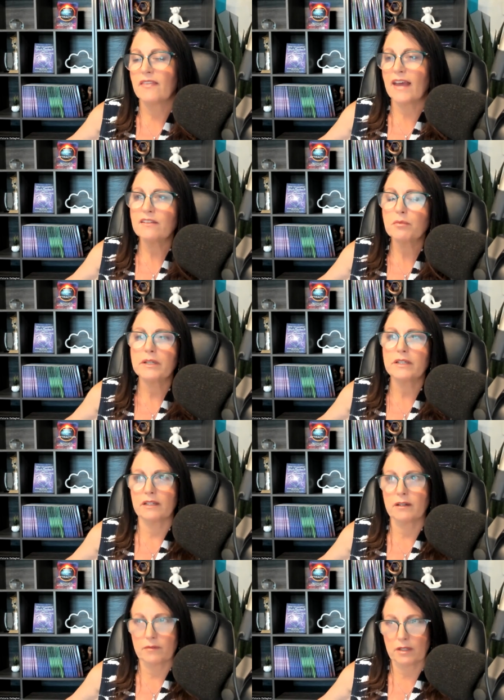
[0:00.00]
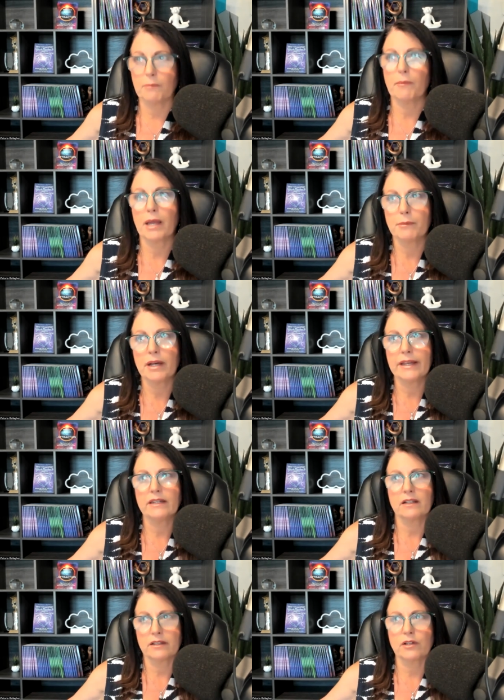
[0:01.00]
that's what in in my
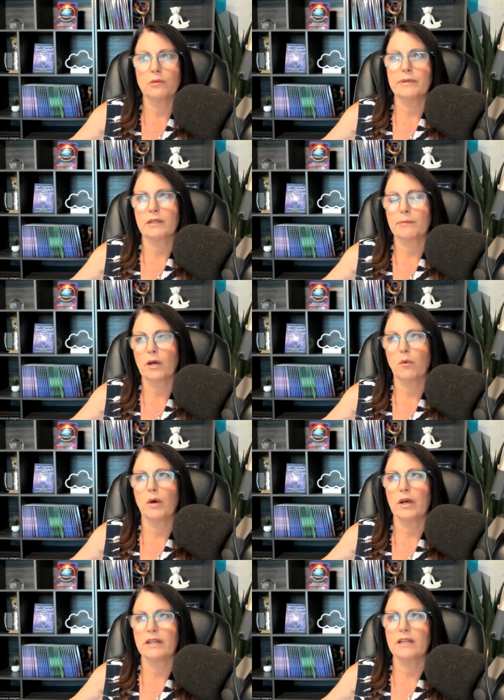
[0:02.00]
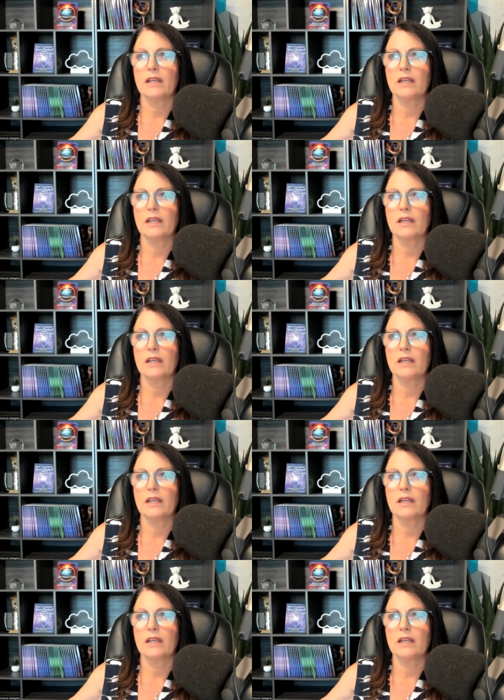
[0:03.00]
mind a little bit about what